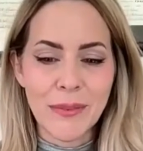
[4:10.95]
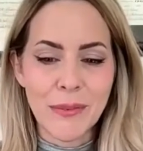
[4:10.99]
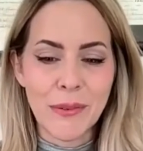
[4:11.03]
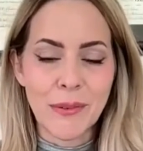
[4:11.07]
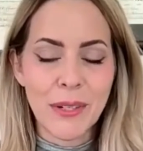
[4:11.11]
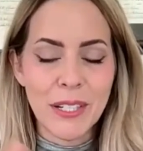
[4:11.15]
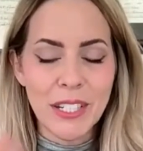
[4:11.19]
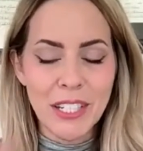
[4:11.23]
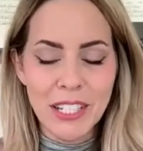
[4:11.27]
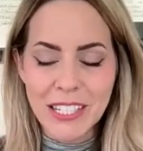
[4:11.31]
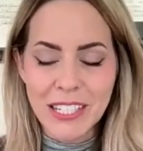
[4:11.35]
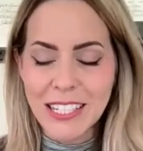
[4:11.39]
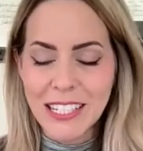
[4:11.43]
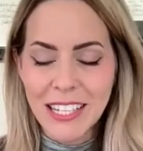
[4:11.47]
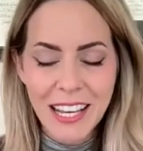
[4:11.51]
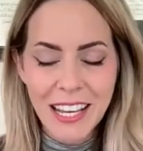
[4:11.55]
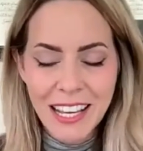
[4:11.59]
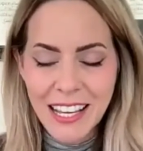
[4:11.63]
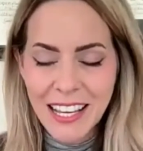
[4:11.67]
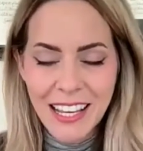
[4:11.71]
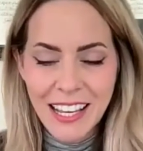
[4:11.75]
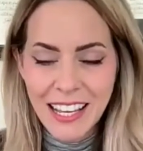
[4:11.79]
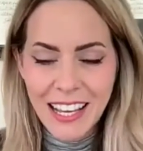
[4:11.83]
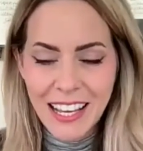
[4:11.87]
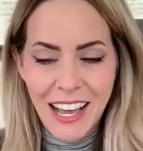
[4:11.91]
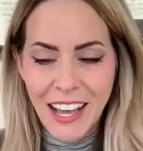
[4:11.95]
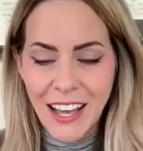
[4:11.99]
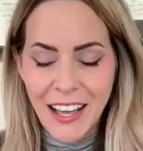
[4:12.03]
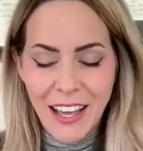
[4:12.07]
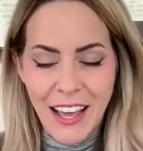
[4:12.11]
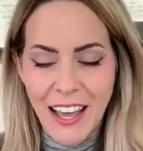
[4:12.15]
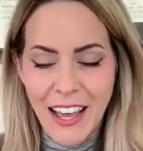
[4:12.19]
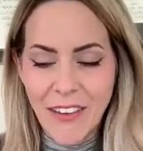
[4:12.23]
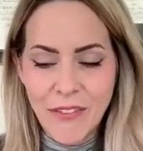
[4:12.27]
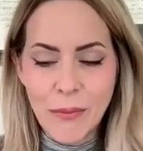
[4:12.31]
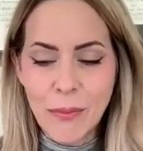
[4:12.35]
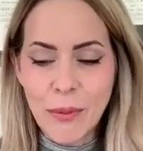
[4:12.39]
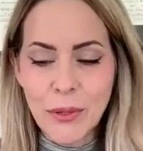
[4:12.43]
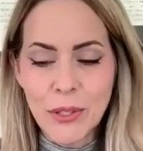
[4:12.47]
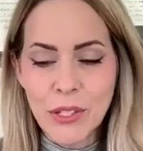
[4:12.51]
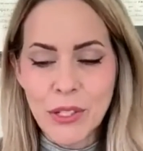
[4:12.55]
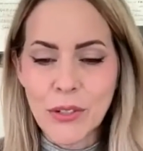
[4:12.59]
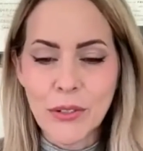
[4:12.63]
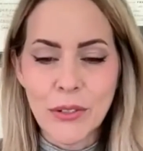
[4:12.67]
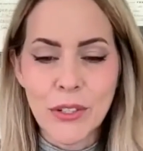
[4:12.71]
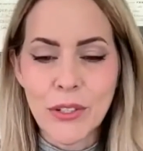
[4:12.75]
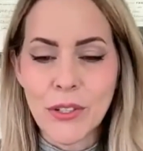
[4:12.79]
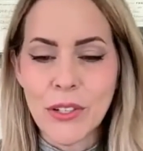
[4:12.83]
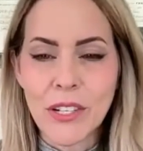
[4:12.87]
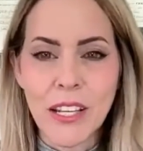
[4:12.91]
But we just haven't put two
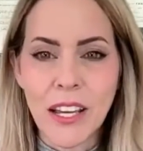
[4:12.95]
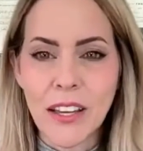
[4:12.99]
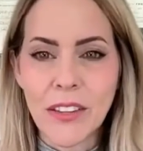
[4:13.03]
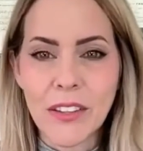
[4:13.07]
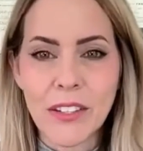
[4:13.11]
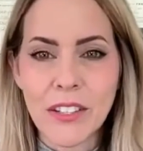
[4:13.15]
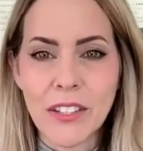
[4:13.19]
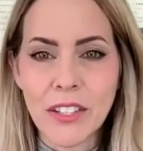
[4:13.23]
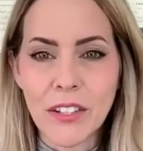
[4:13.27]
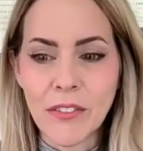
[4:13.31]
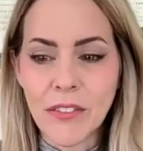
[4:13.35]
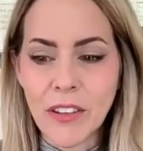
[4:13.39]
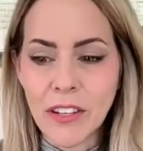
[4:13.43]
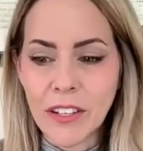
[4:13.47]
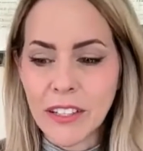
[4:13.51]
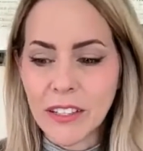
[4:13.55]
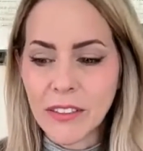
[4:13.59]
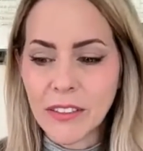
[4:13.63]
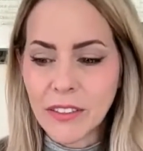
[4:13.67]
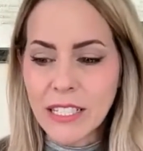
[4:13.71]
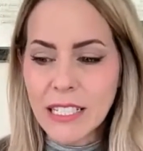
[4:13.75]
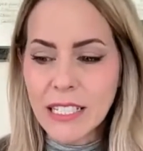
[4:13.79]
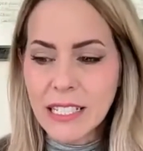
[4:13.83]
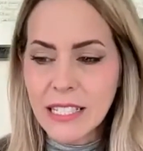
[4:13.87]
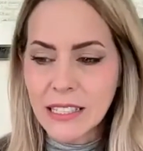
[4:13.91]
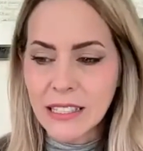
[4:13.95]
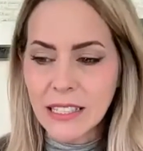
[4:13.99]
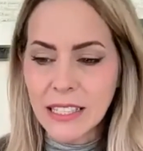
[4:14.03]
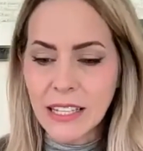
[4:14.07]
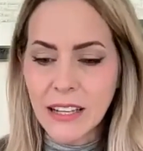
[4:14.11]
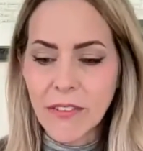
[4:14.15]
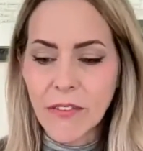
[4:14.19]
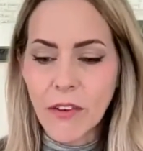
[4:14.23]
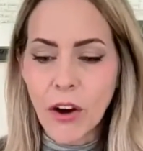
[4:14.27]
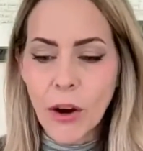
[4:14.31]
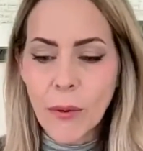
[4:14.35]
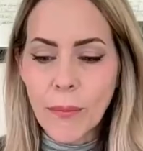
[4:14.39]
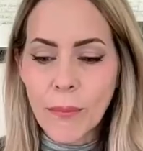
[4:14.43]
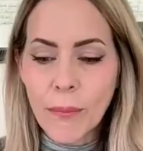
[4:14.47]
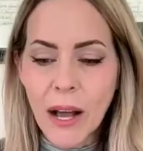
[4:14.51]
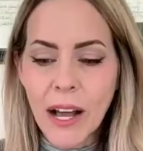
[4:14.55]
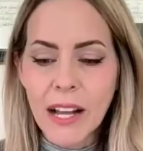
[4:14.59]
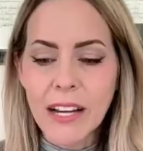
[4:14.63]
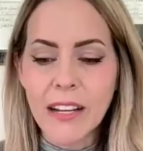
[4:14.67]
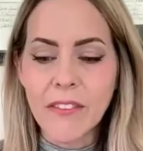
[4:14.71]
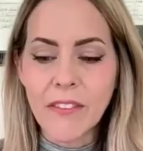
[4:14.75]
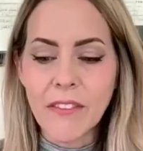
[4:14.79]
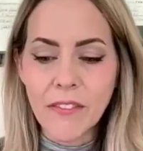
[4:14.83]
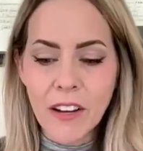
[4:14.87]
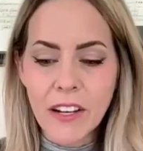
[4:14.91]
and two together until very recently. If our
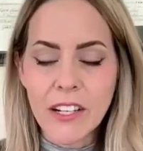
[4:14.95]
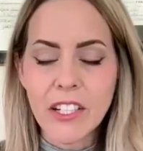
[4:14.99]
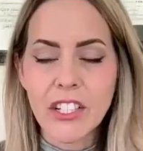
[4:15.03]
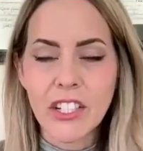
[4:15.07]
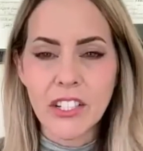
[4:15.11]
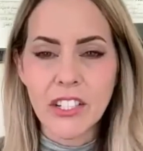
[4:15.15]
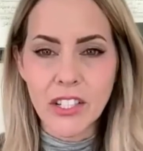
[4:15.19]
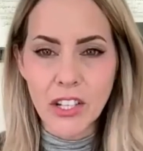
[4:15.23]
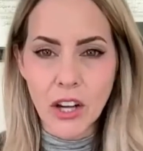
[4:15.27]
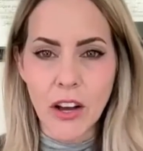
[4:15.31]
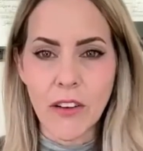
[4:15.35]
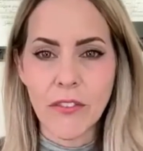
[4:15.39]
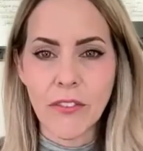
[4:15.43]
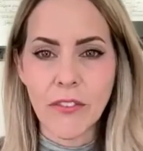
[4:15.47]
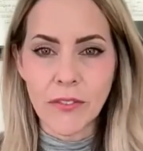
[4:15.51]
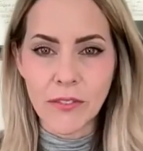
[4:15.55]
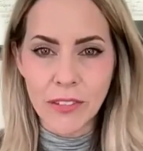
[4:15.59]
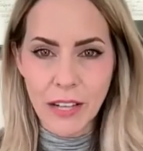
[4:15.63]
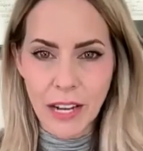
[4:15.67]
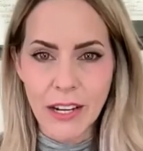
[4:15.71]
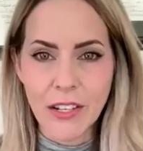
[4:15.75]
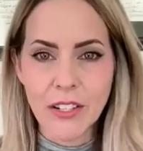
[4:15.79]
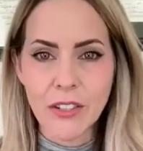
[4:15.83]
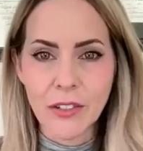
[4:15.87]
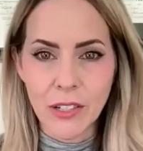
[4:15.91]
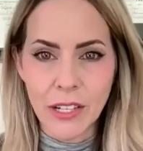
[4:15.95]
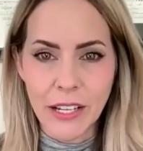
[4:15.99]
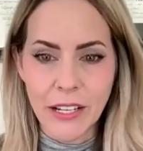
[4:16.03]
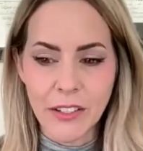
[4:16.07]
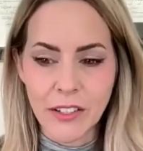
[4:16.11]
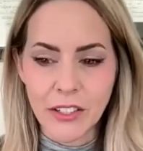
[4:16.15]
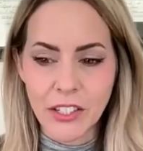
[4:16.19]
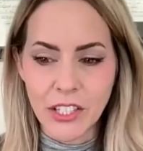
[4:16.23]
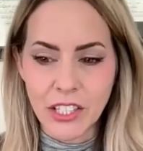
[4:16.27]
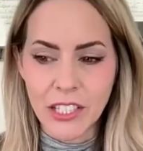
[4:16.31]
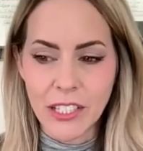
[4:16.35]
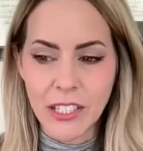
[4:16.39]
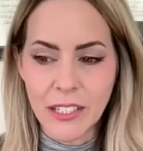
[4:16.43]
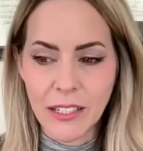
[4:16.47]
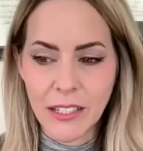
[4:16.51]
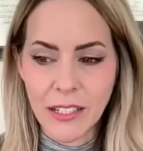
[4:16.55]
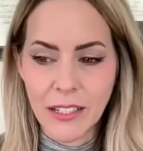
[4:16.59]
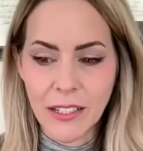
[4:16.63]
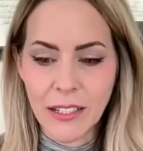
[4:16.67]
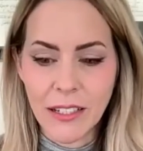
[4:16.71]
body functions off of natural energy,